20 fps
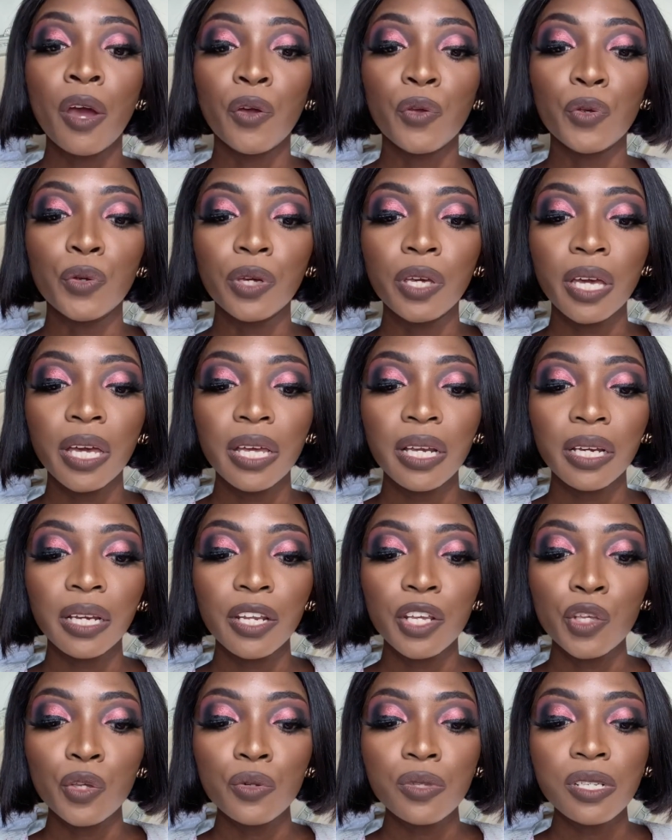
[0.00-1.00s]
You can
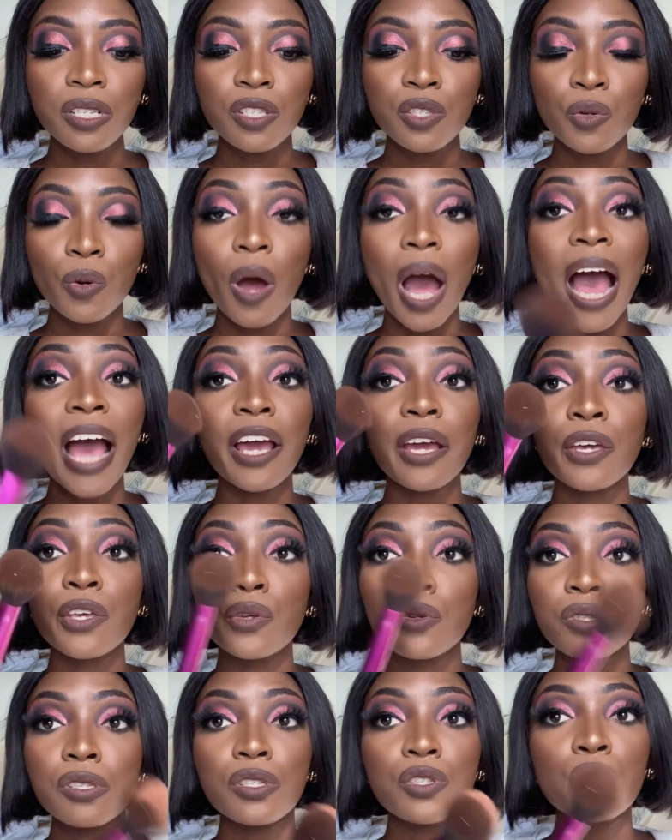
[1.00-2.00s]
use it to, I
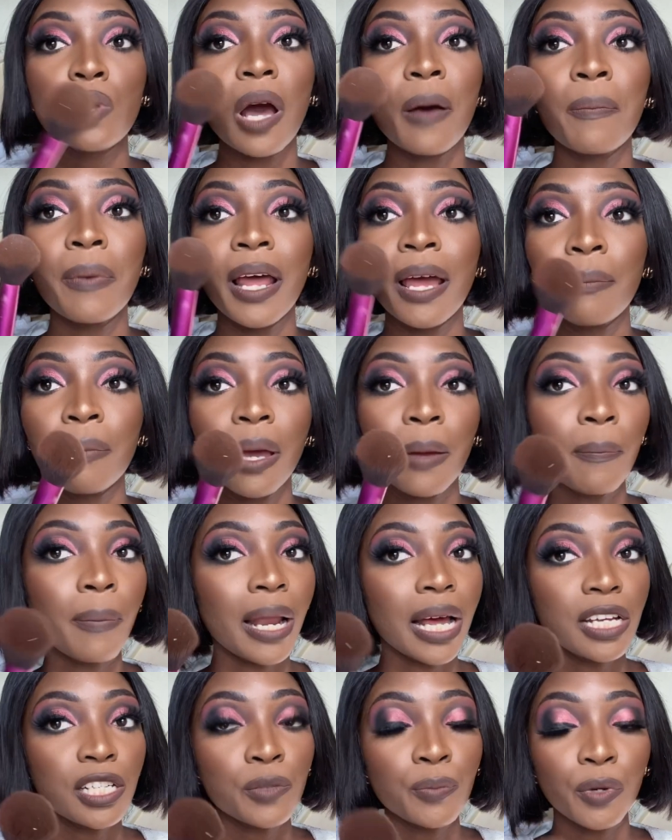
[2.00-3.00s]
use it to apply my
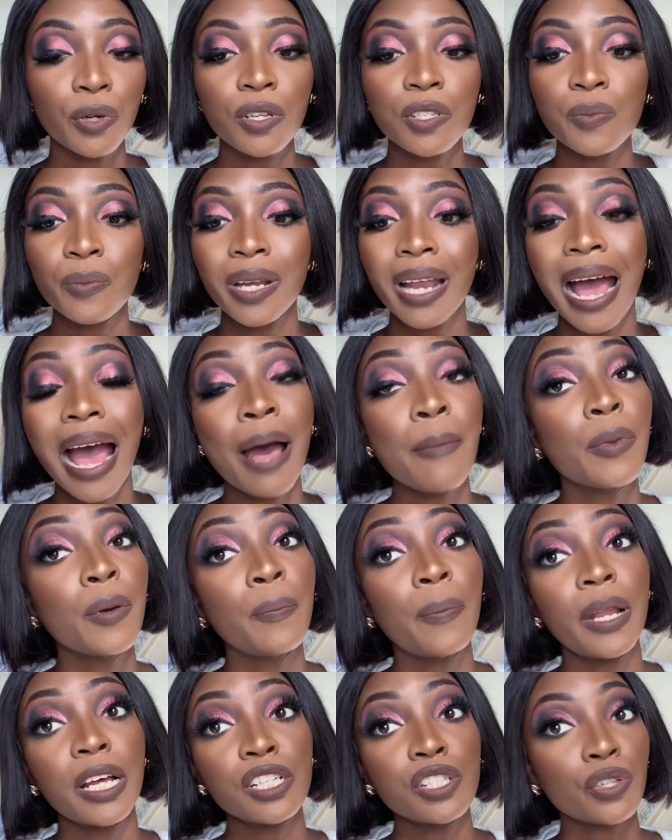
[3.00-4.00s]
blush because I'm a
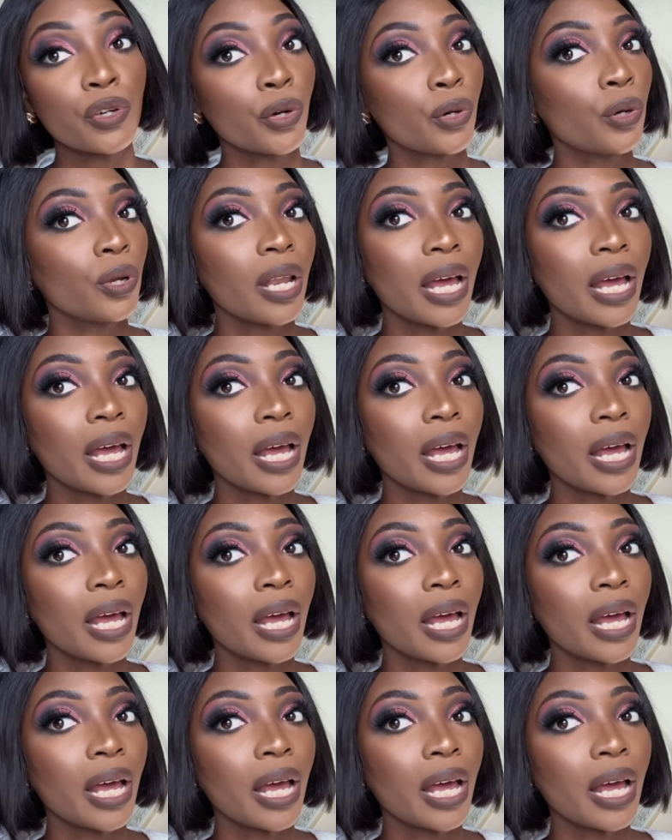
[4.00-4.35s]
blush girl.